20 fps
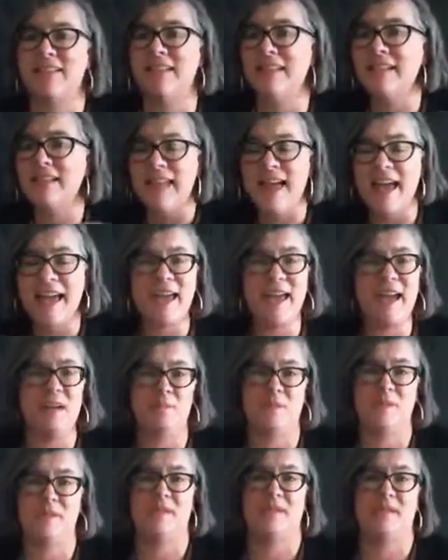The
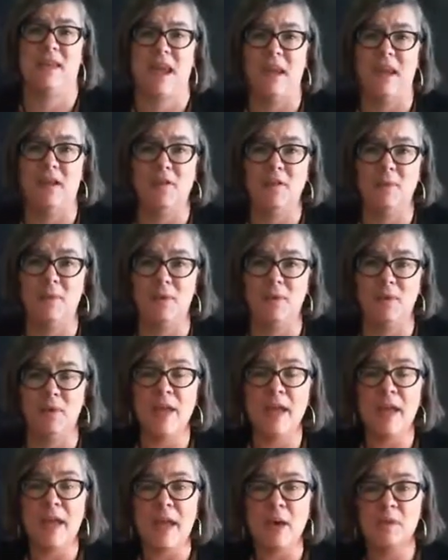layout was terrible.
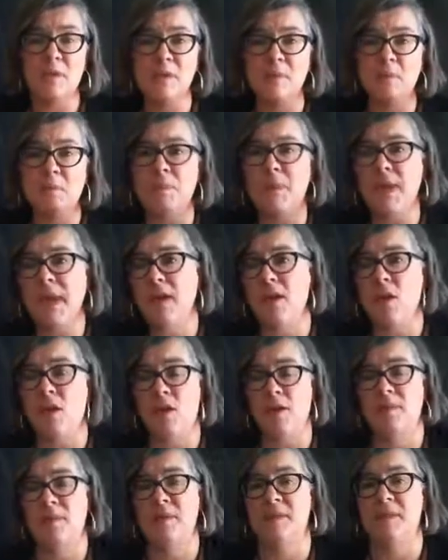It was a big
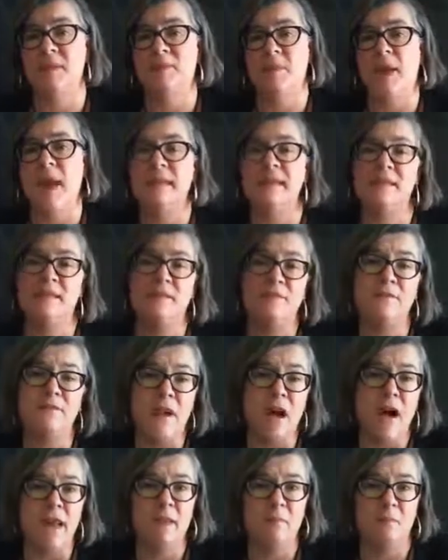open space
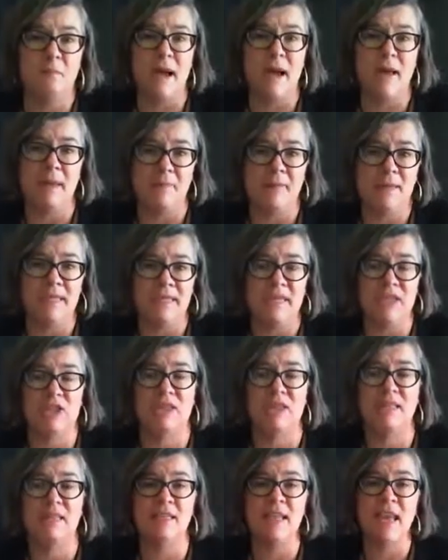divided by
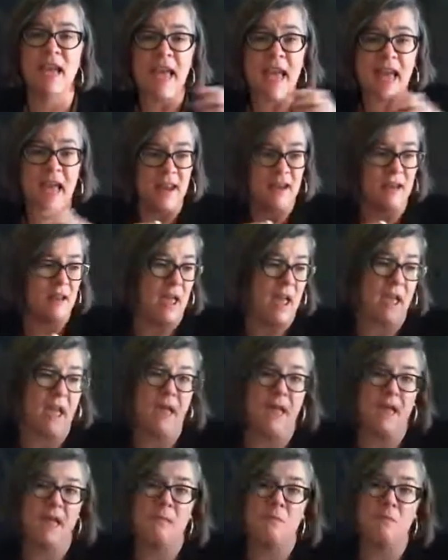partitions and
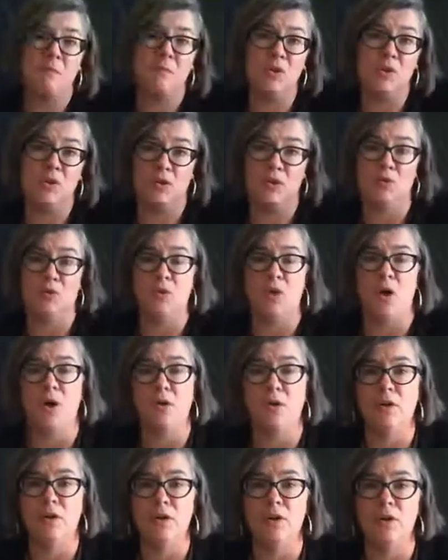a mutual
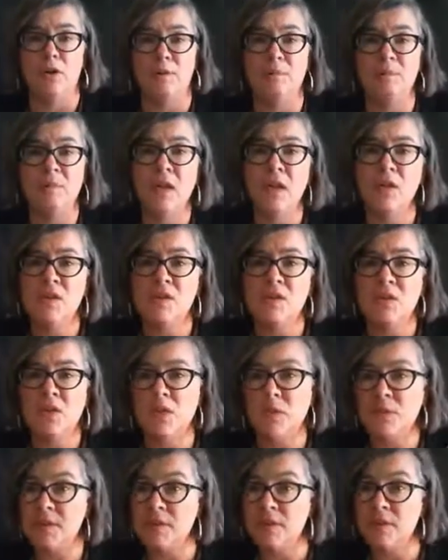corridor. So
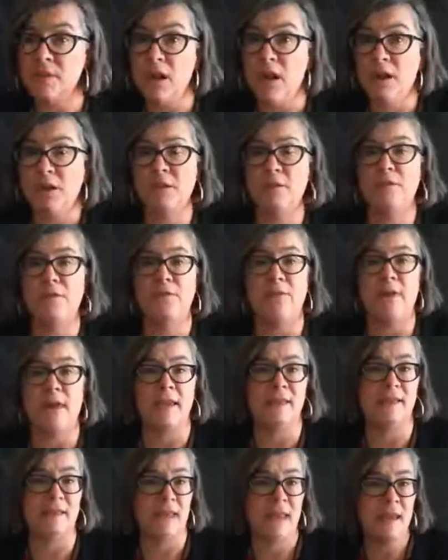there was a lot of
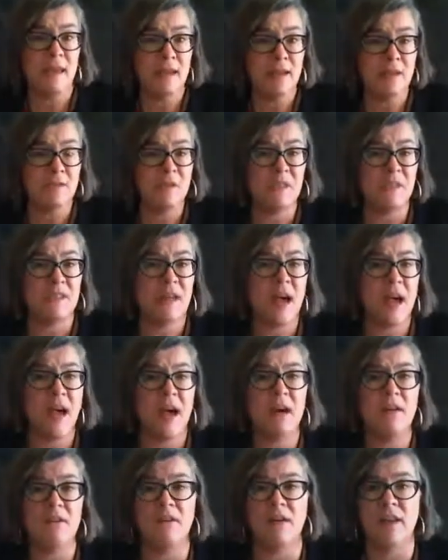executive
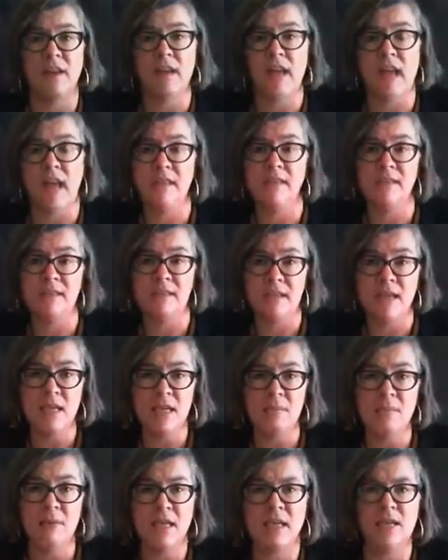staff and
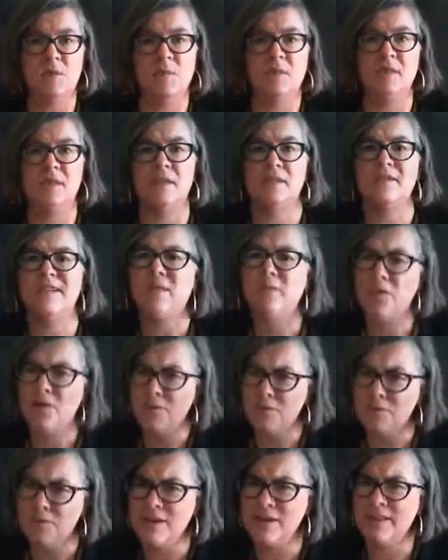senior management staff
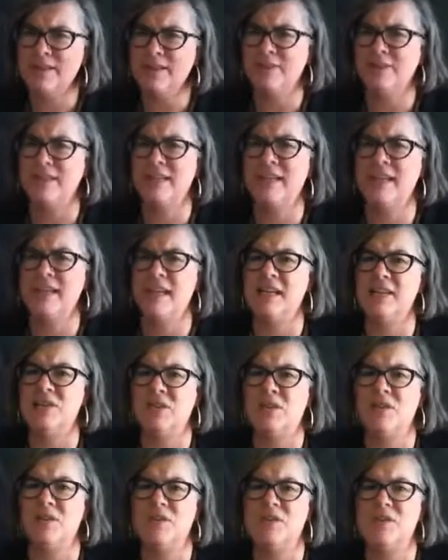who really needed
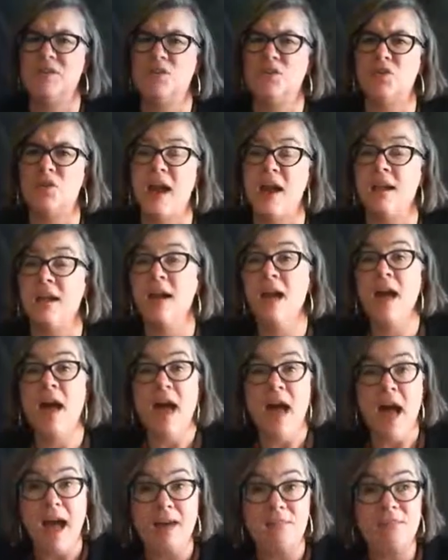to concentrate,
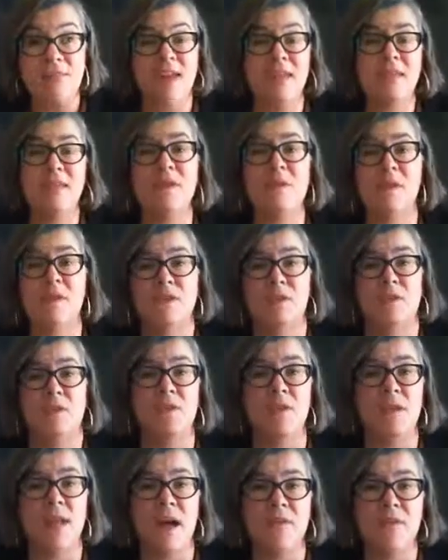and then there was
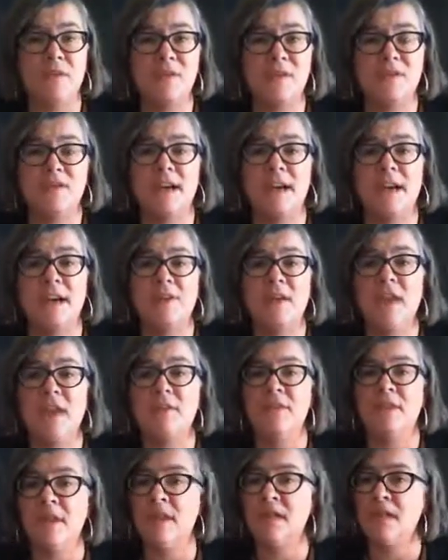all the other staff
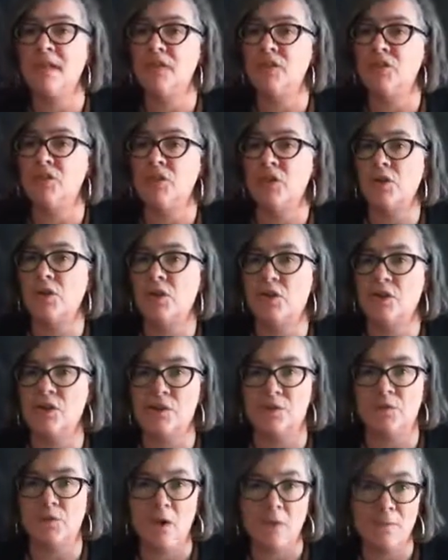that needed to do
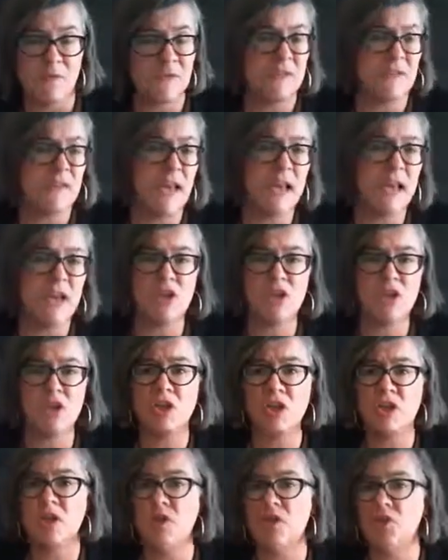lots of
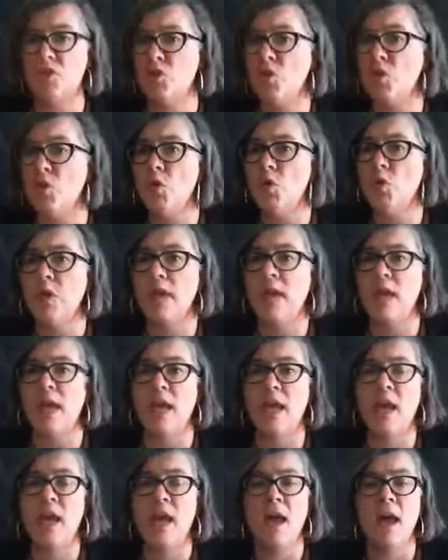conversation and
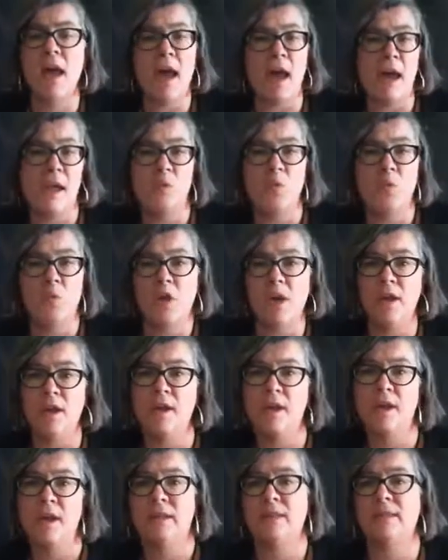talking and
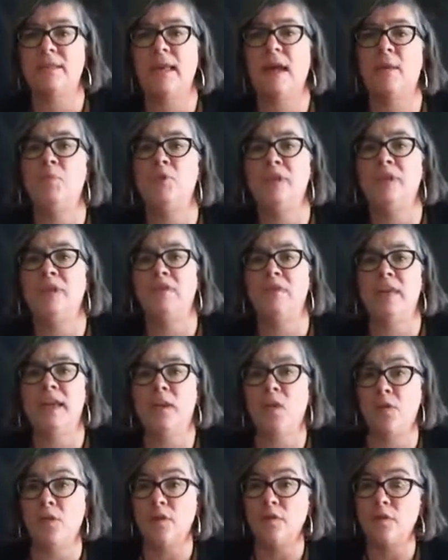working
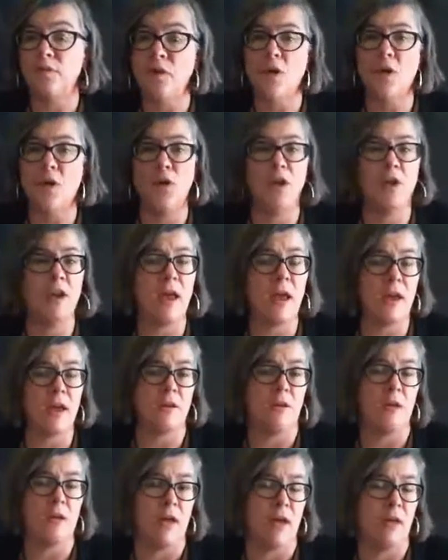collaboratively on the phone
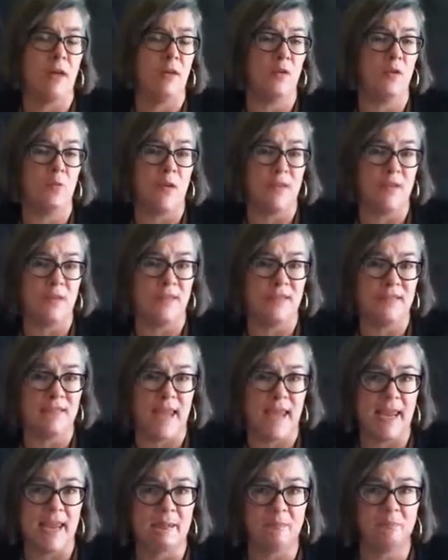and with the
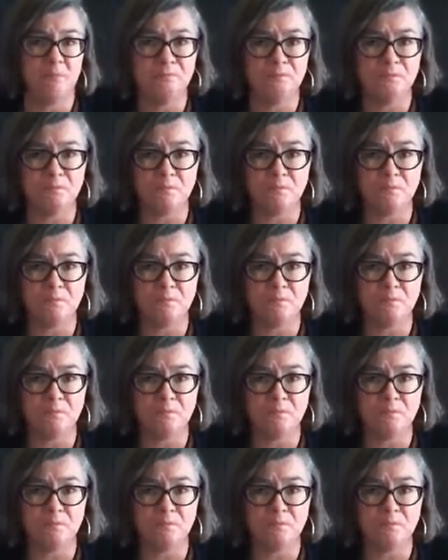team.